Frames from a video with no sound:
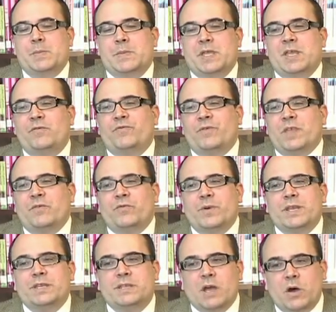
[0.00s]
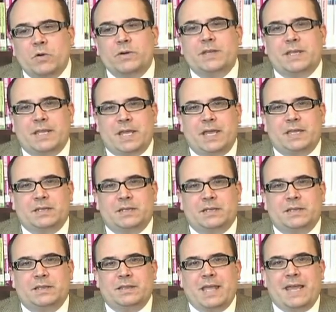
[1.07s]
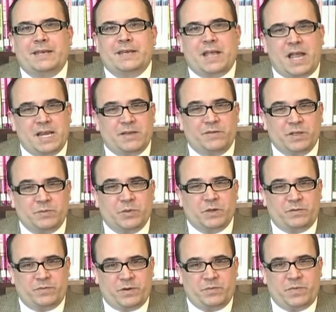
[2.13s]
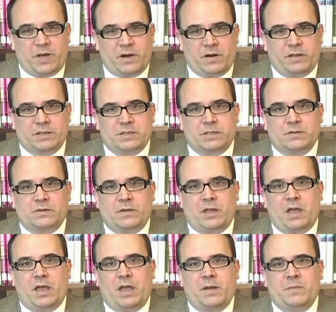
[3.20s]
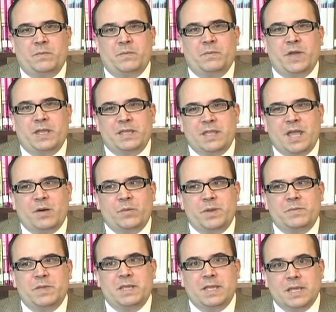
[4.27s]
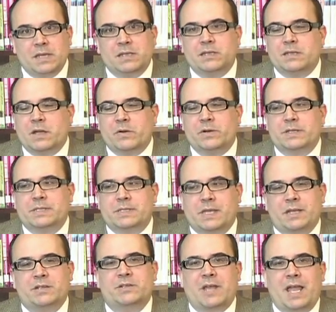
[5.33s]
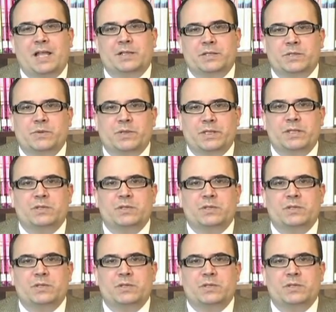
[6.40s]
If we don't get that kind of input from parents, but yet we begin to notice that a child is really